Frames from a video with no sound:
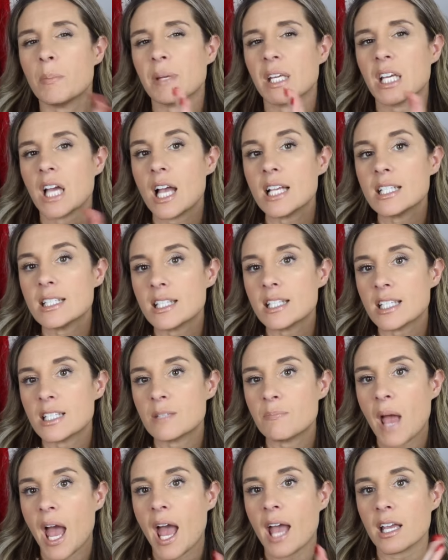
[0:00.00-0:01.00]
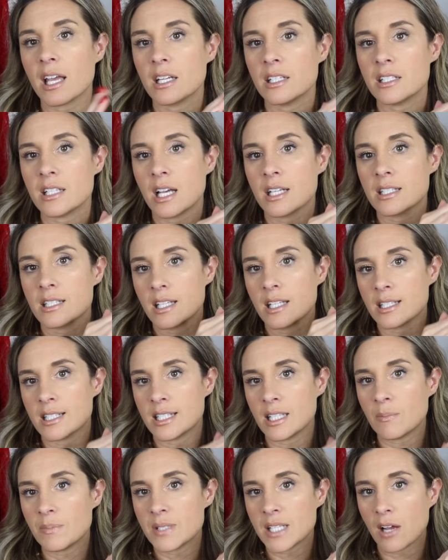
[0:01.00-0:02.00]
because this bag does
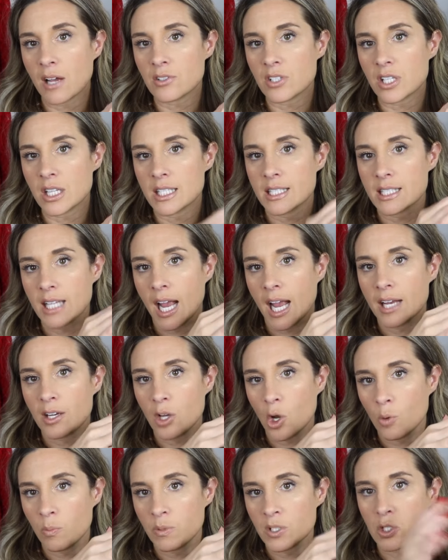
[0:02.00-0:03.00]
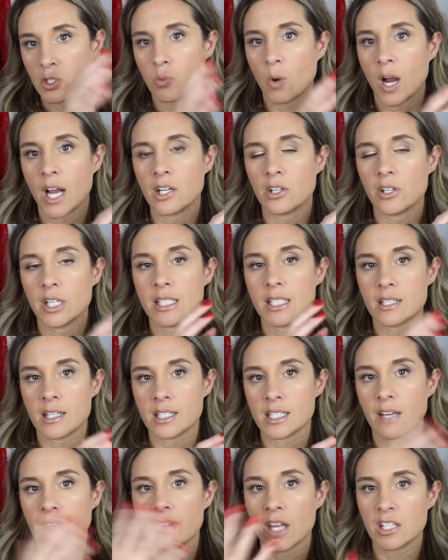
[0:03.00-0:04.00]
zip down to the side, opens wider, it
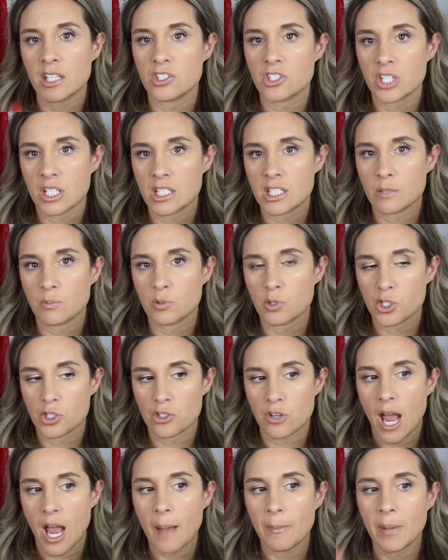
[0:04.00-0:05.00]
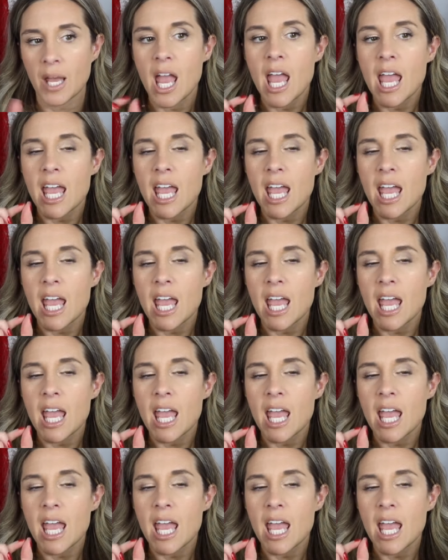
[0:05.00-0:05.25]
does have that adjustable strap.